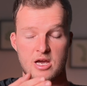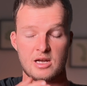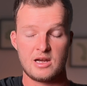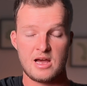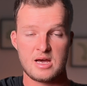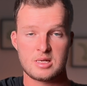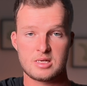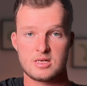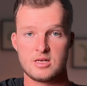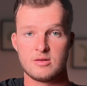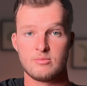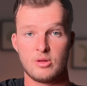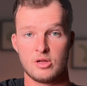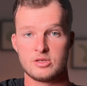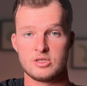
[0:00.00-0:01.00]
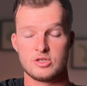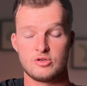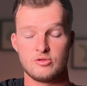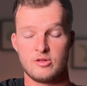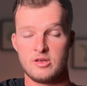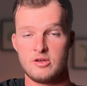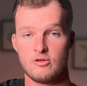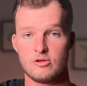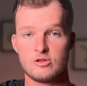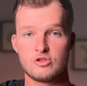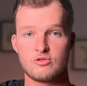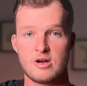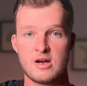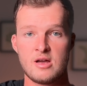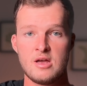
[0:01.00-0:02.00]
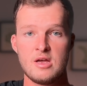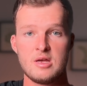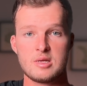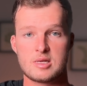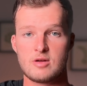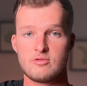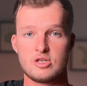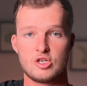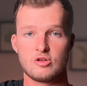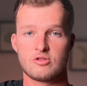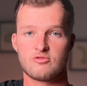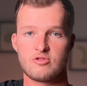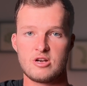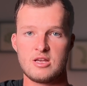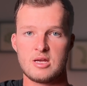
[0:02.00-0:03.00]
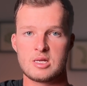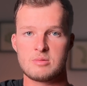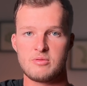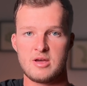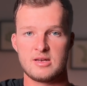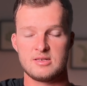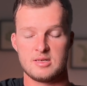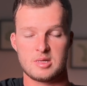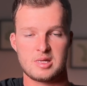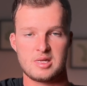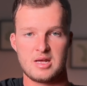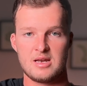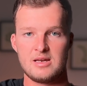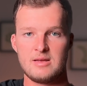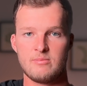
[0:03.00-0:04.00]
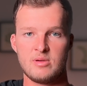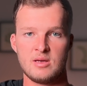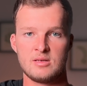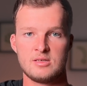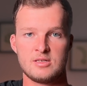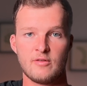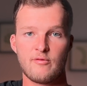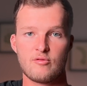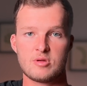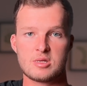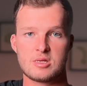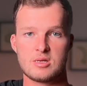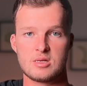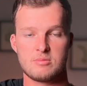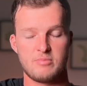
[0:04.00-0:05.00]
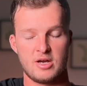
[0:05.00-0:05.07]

had last year built into the Ultra, so we shouldn't really expect insanely big differences.